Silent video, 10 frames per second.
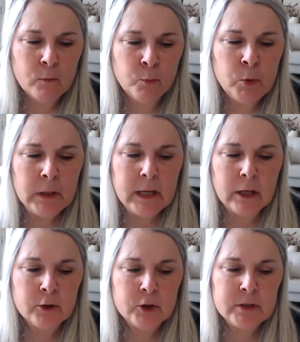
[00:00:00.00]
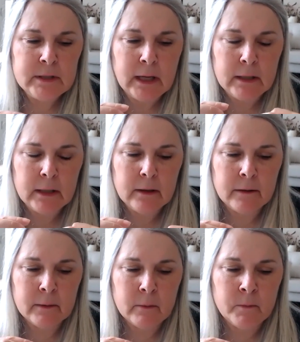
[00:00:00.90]
really understanding
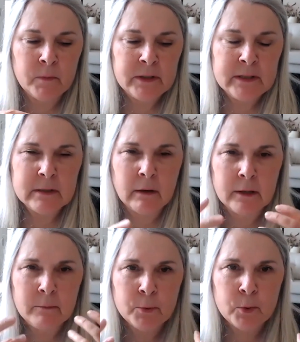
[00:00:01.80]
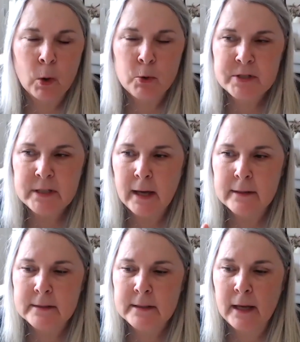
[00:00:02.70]
the design
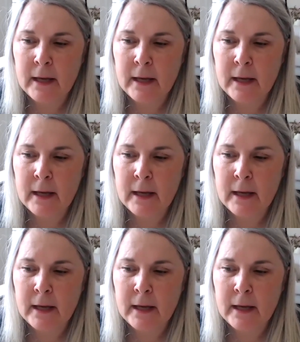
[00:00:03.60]
process